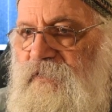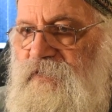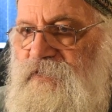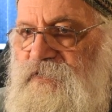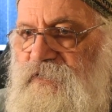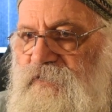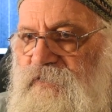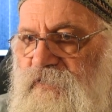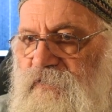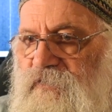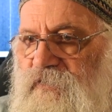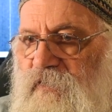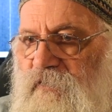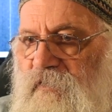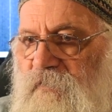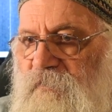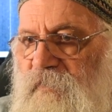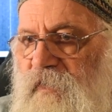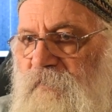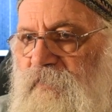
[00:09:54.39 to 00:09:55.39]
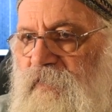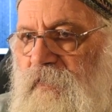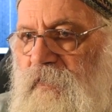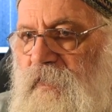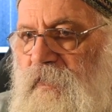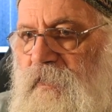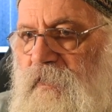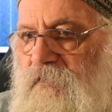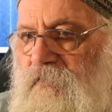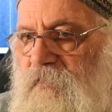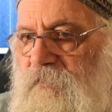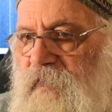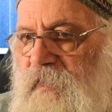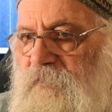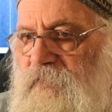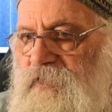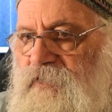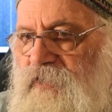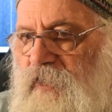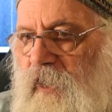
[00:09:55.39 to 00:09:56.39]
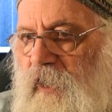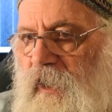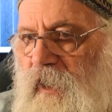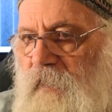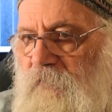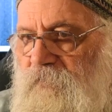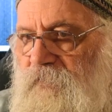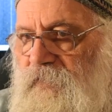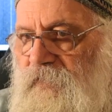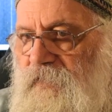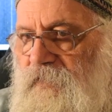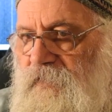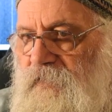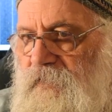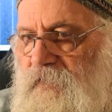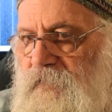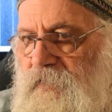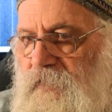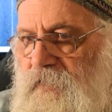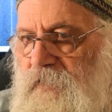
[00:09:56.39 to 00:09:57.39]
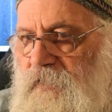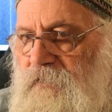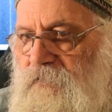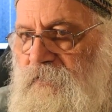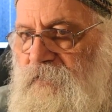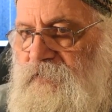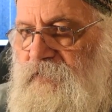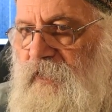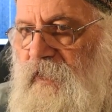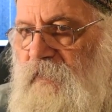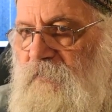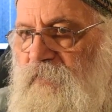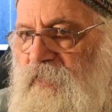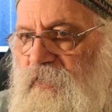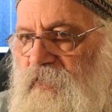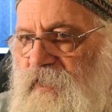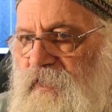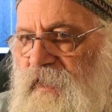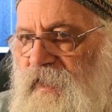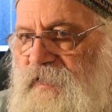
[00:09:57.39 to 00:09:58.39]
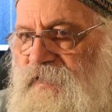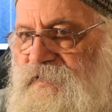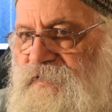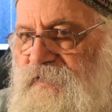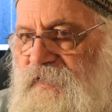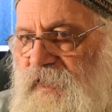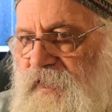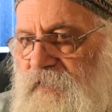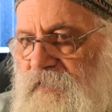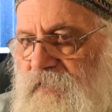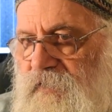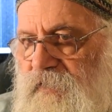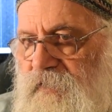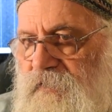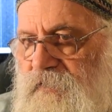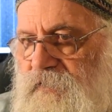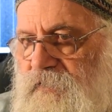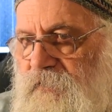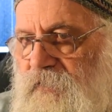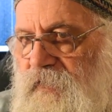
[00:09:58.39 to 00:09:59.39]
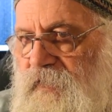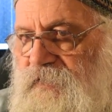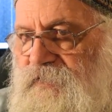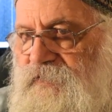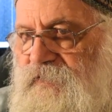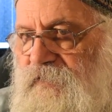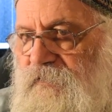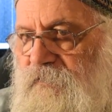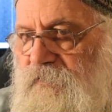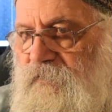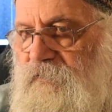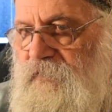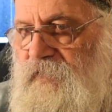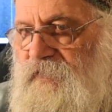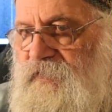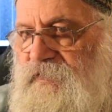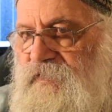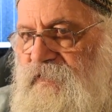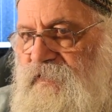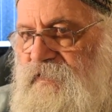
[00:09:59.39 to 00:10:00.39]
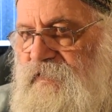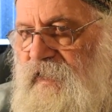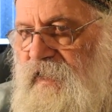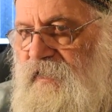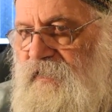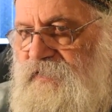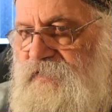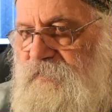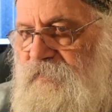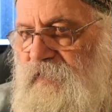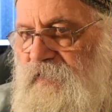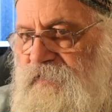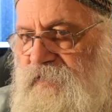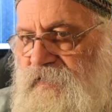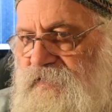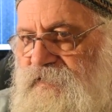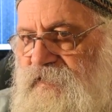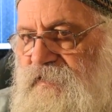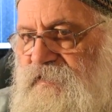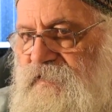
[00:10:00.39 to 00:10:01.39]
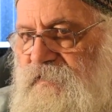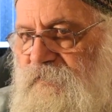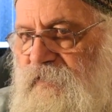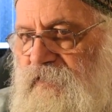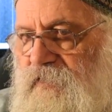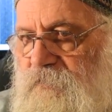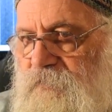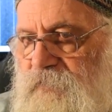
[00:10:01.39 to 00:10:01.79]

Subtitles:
you should do to remember Tom Well, Tom wrote a nice letter to us with details about this and some other